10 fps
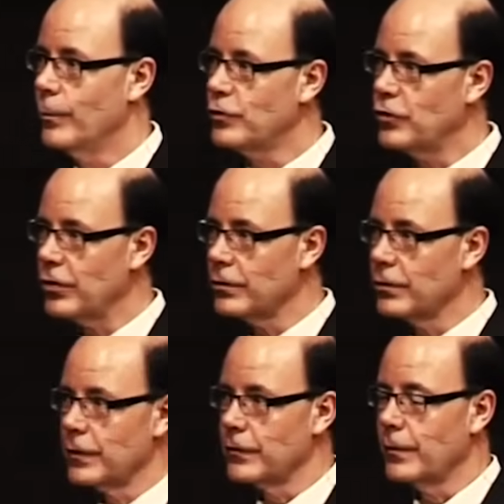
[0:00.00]

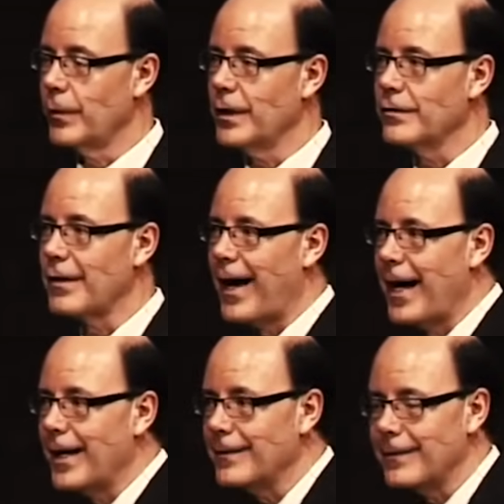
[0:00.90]
Materialism is
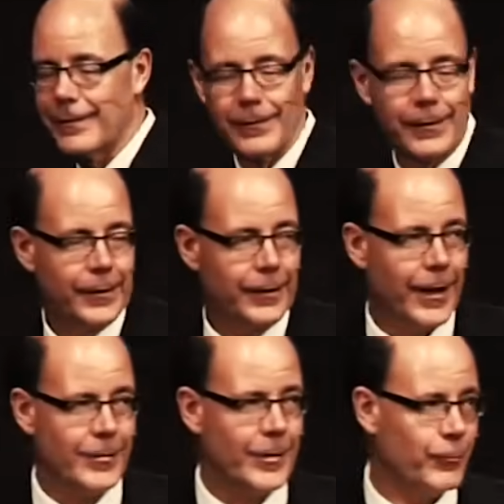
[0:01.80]
constantly
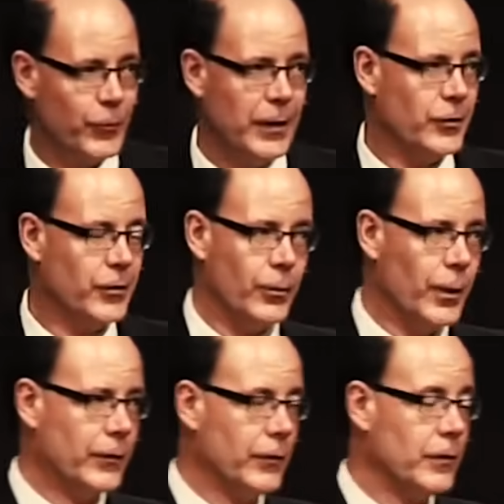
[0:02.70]
a temptation
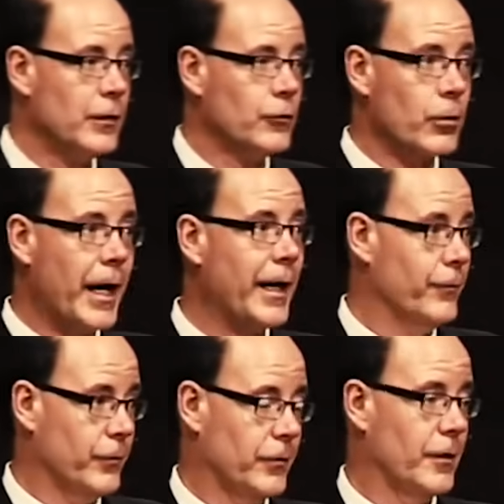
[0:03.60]
around us, it
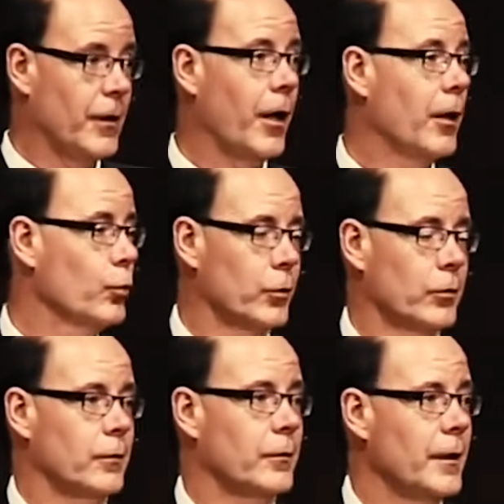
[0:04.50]
drives our
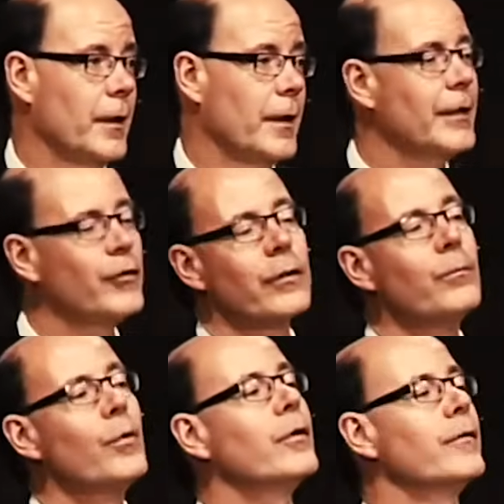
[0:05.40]
world. It's the
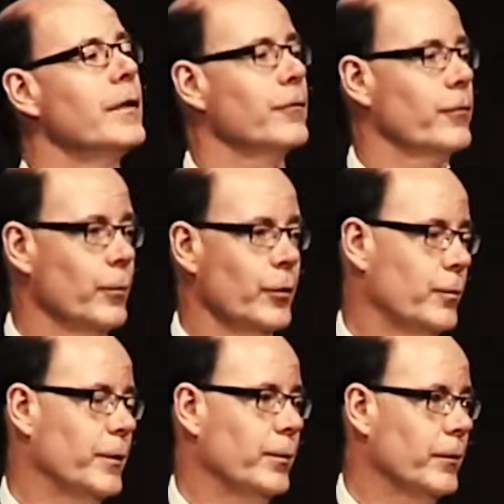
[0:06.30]
motivator for
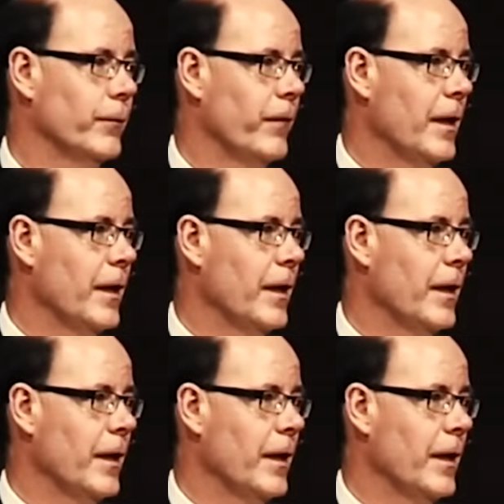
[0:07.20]
most people.